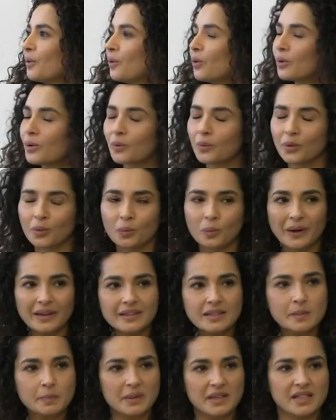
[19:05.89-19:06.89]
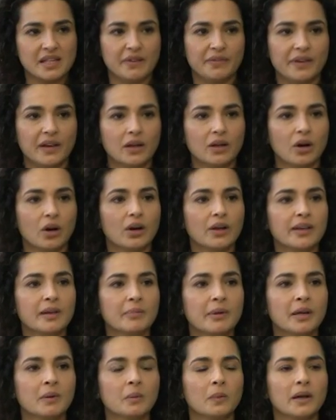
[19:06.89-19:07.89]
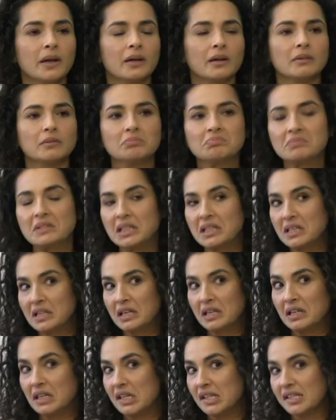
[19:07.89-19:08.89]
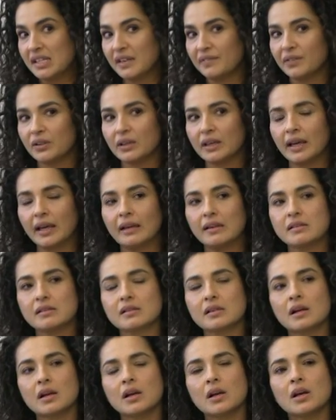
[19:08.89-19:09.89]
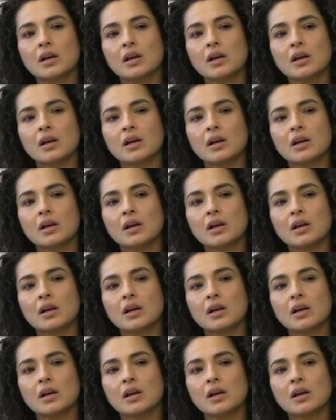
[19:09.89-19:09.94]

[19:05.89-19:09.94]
or one specific argument where in a civil case,